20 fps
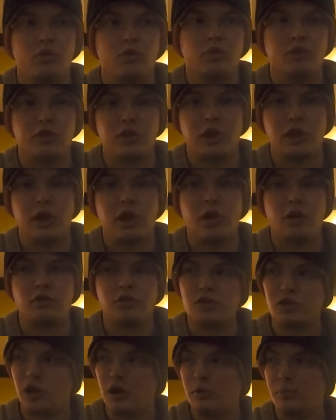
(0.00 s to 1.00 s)
on
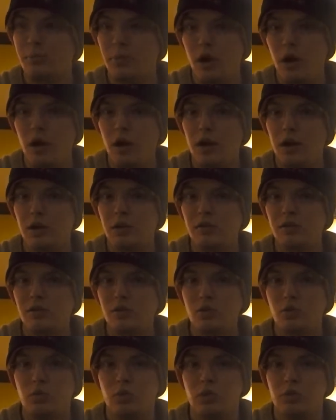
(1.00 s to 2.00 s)
certain ponds,
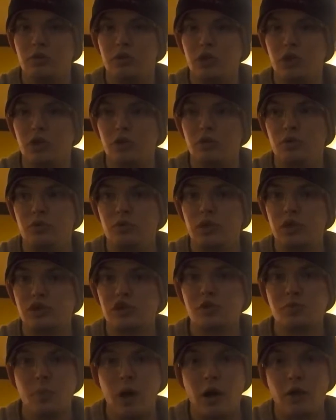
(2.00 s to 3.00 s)
we'll do a
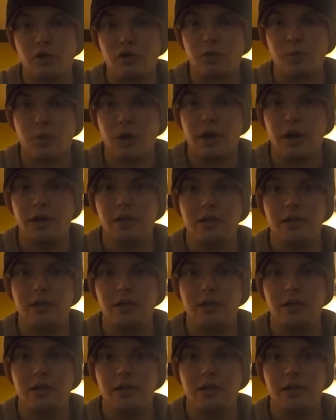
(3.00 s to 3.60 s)
small spread.